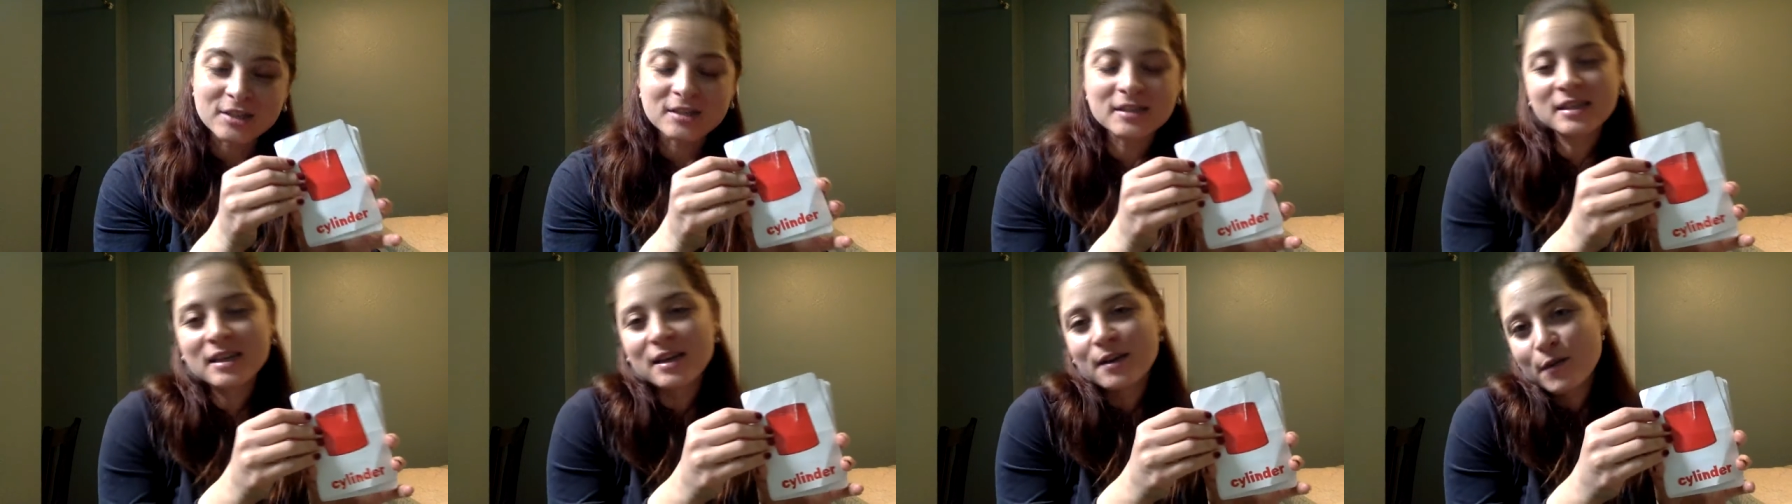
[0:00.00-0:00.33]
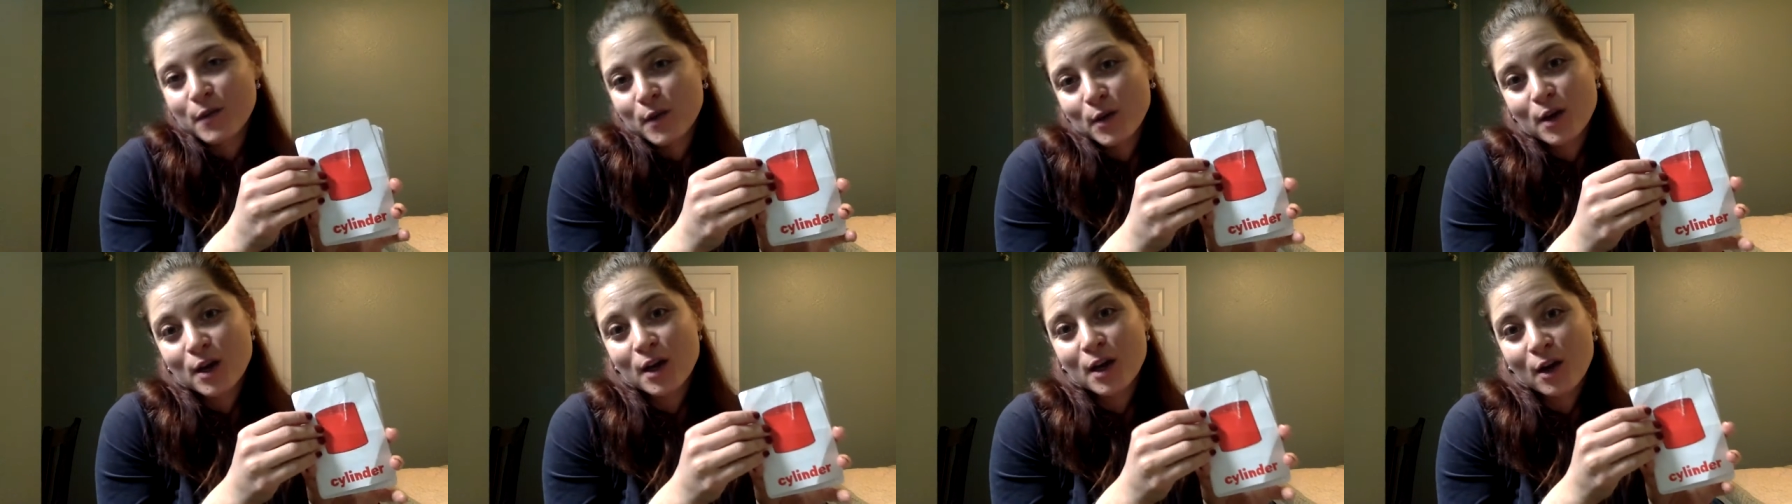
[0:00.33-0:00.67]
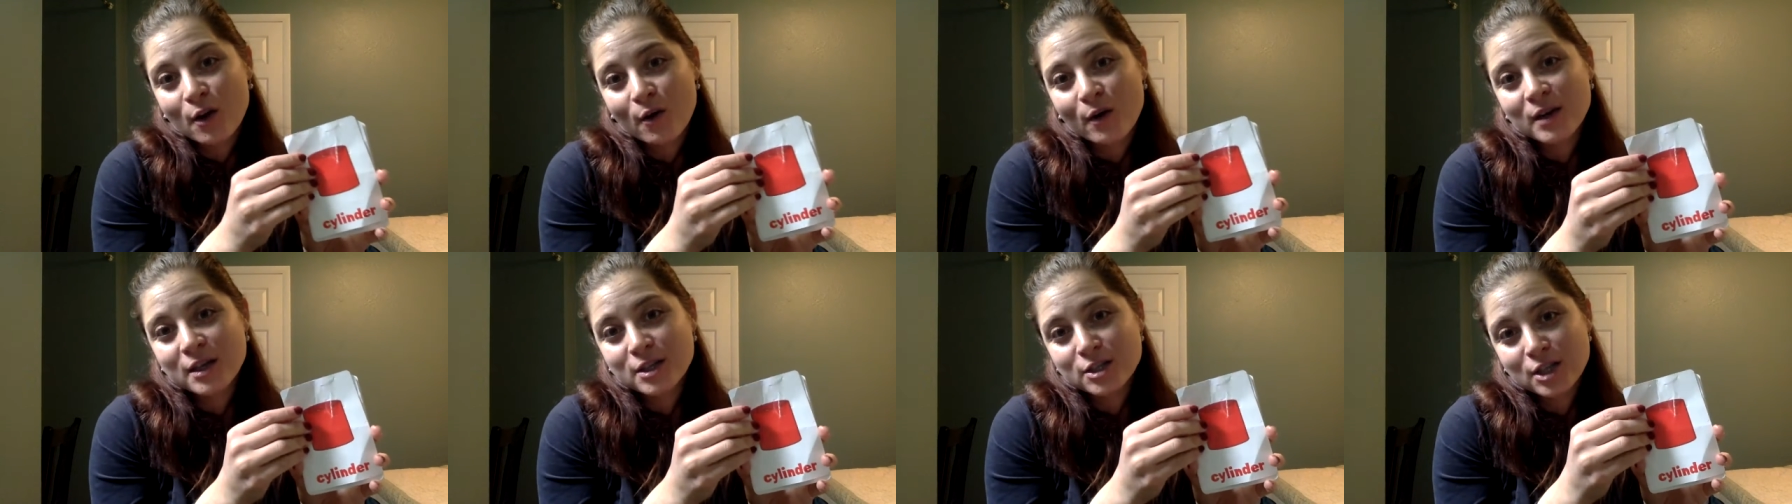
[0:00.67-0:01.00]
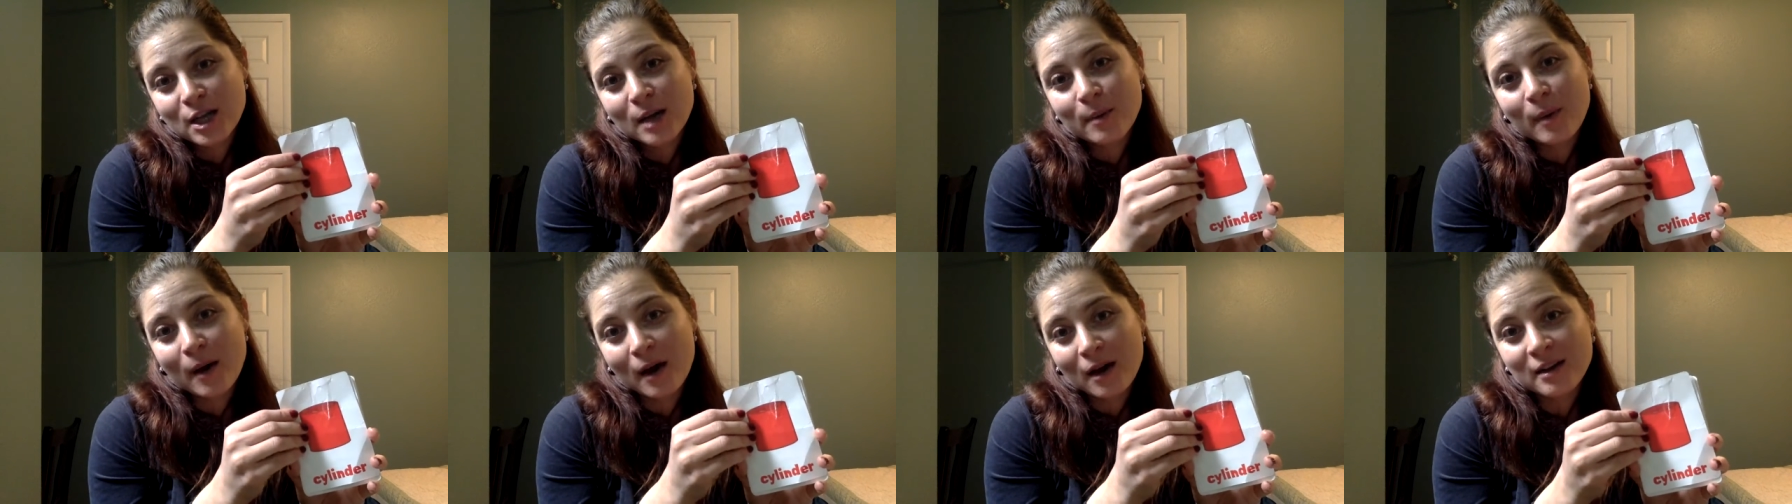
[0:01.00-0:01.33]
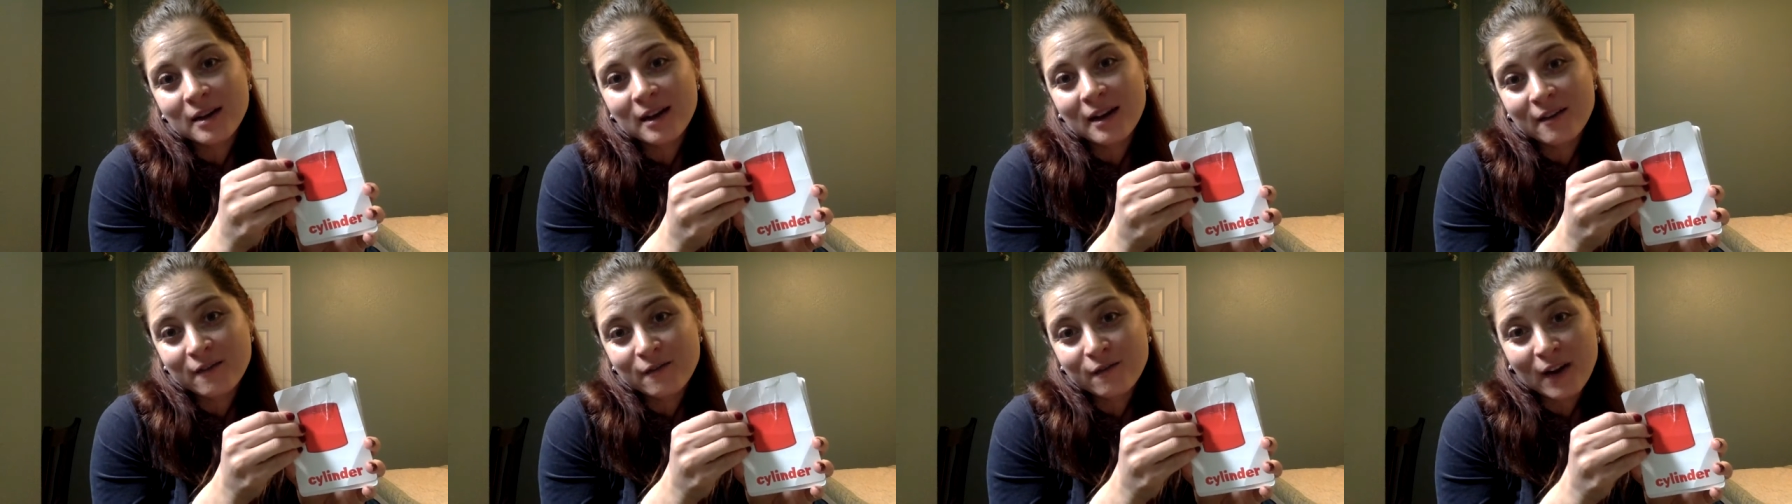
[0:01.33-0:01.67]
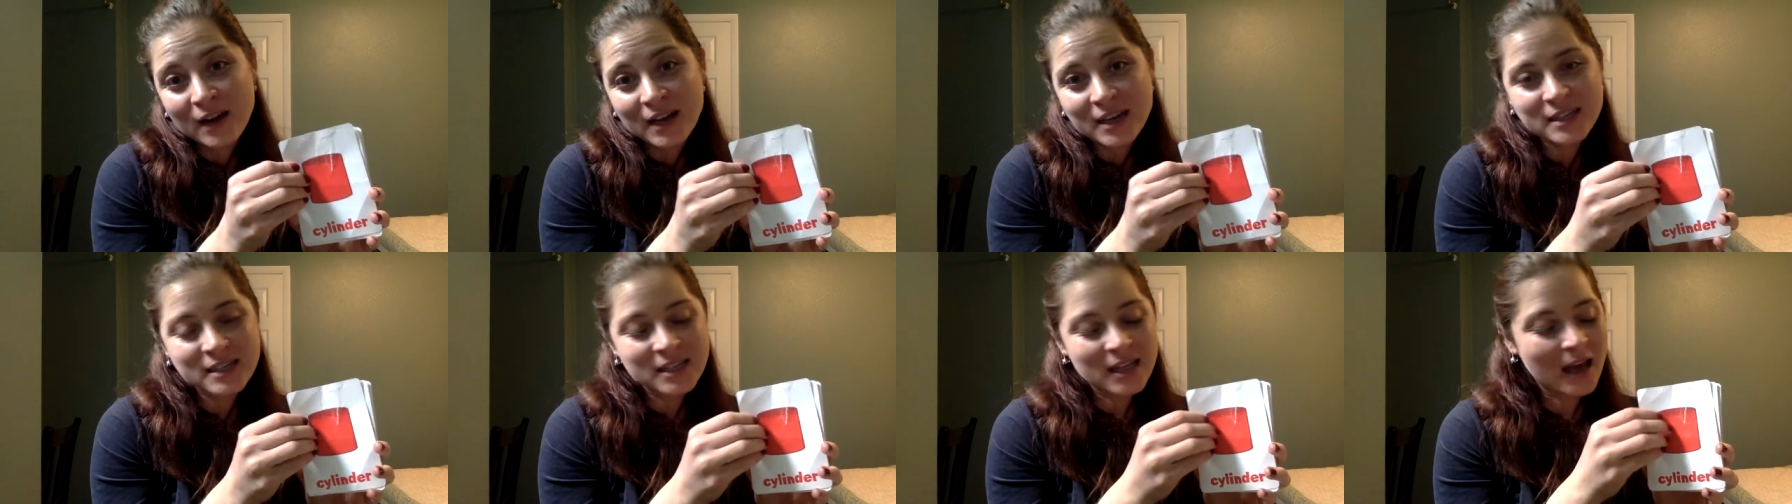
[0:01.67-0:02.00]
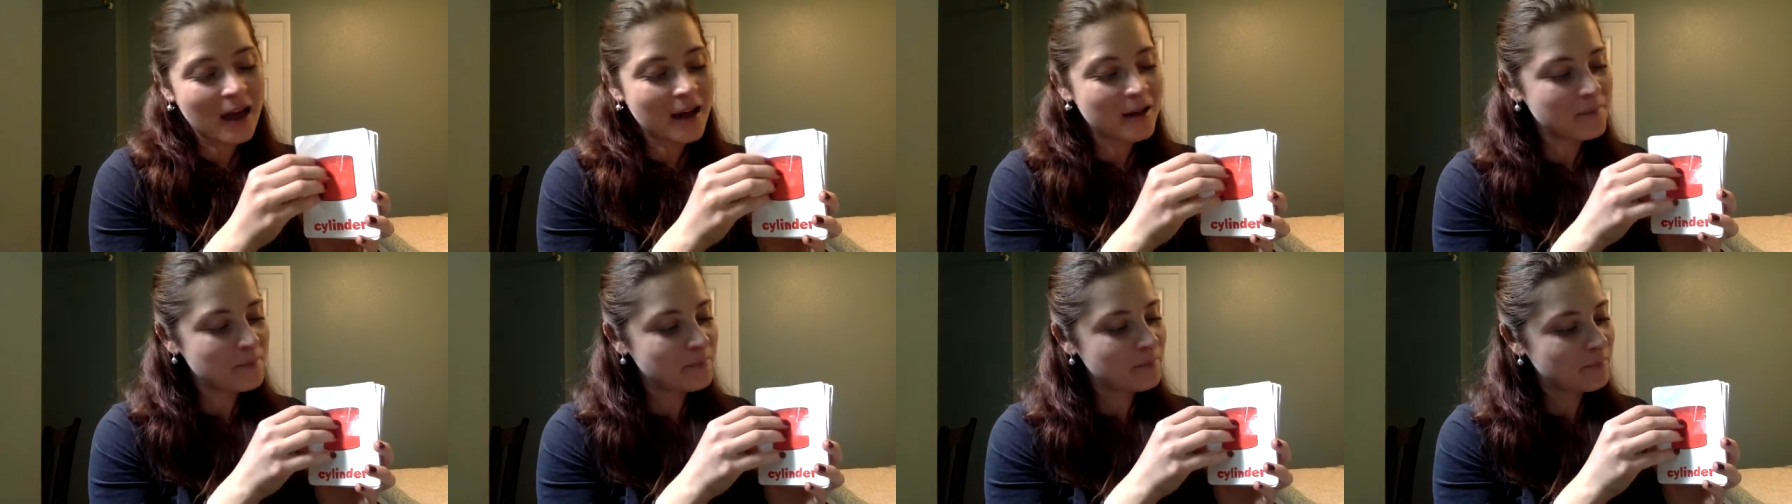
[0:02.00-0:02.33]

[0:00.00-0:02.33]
See if you can go on a shape hunt and find that.